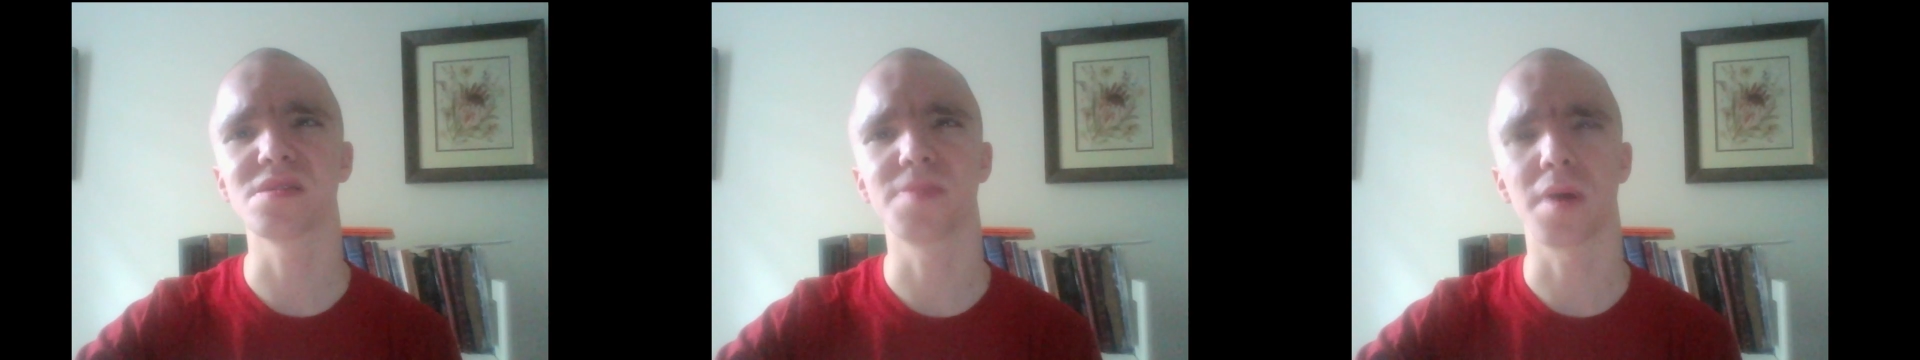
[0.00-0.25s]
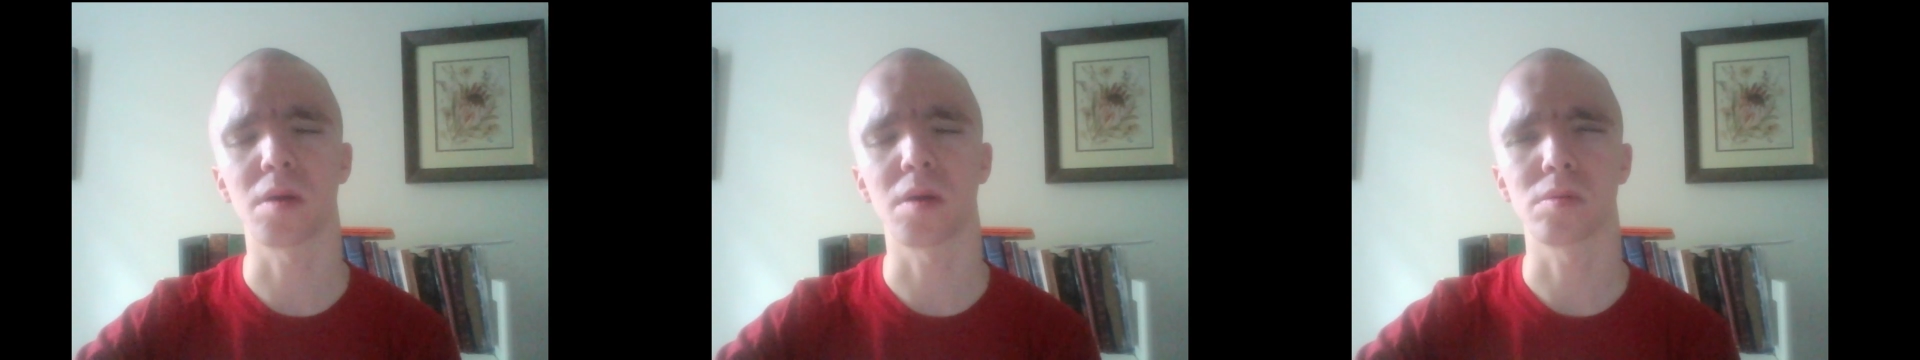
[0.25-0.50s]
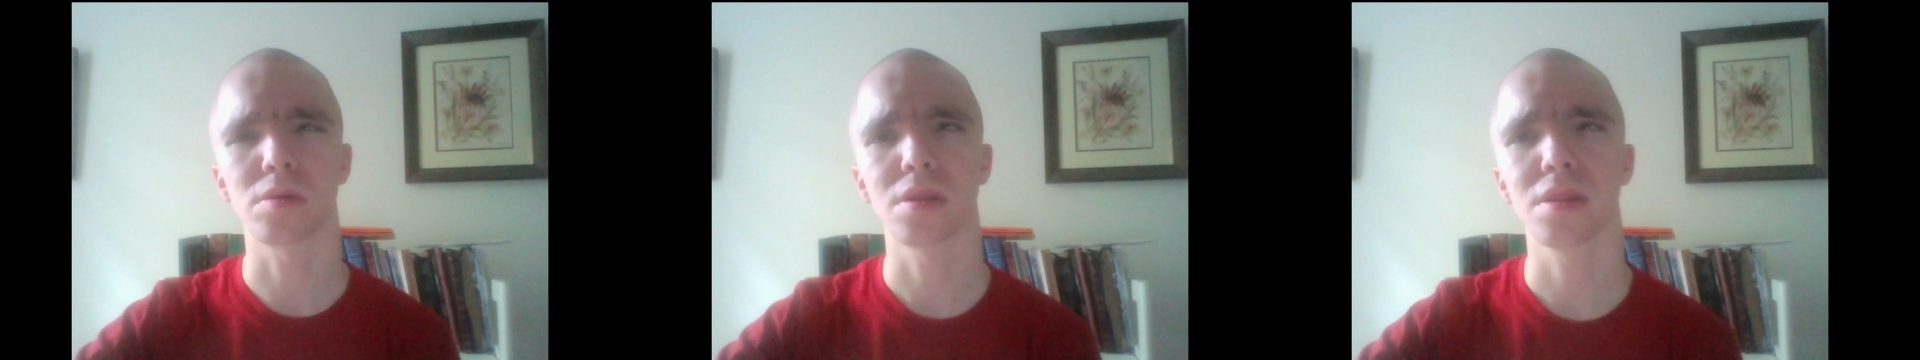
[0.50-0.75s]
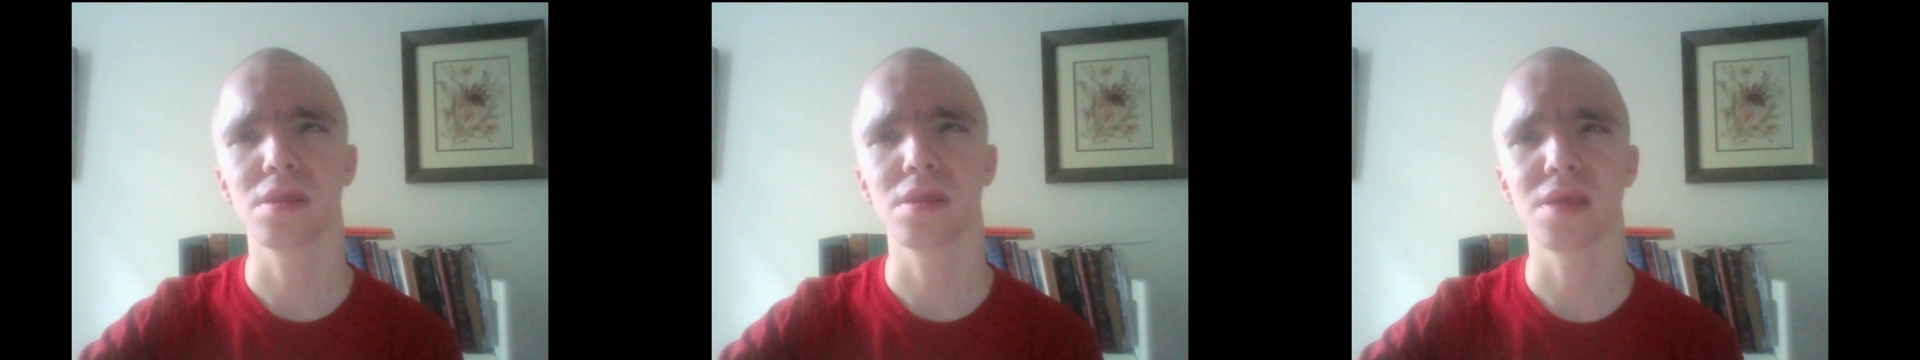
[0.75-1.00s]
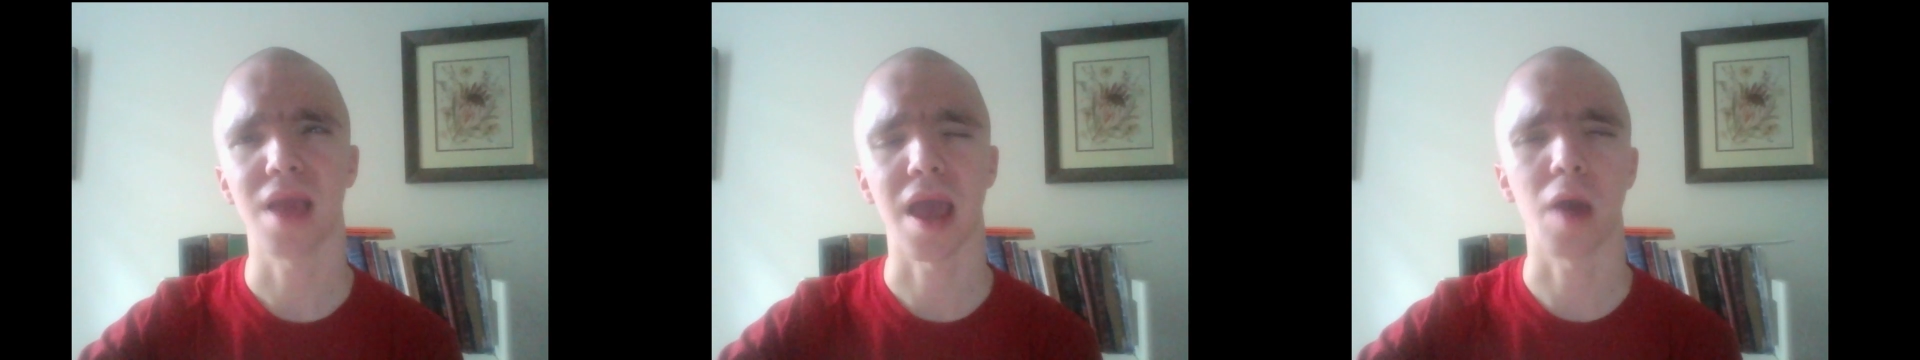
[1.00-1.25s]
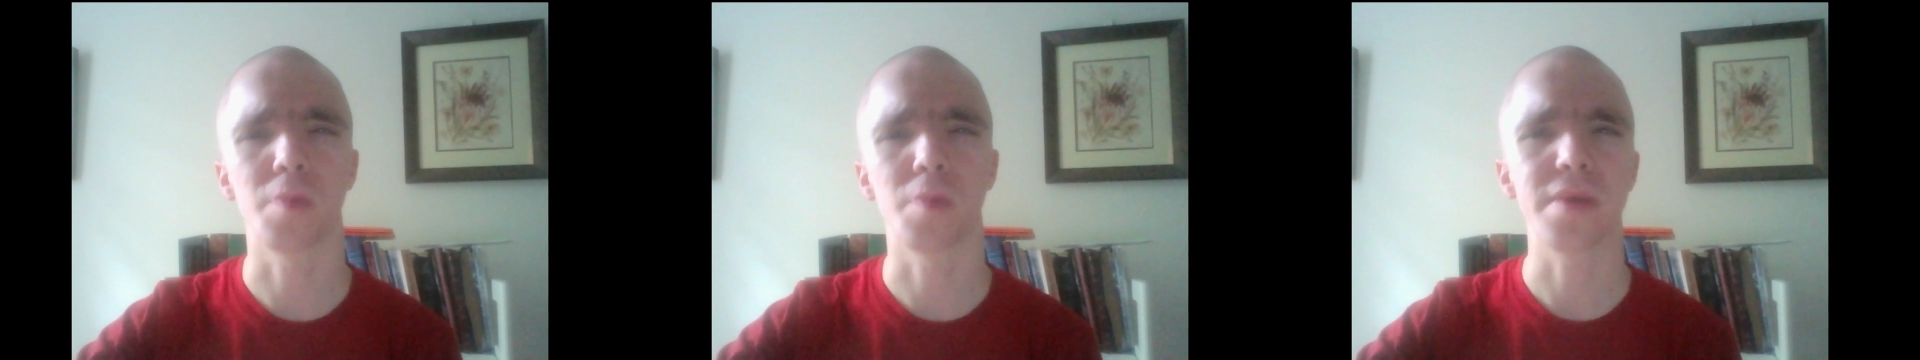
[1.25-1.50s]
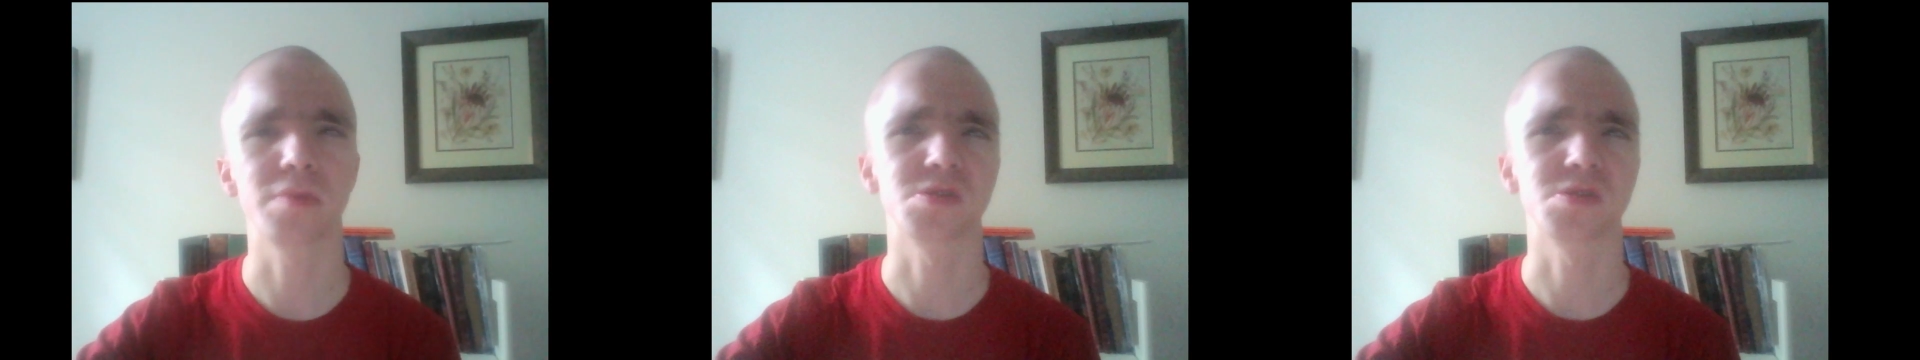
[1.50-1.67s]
about how people should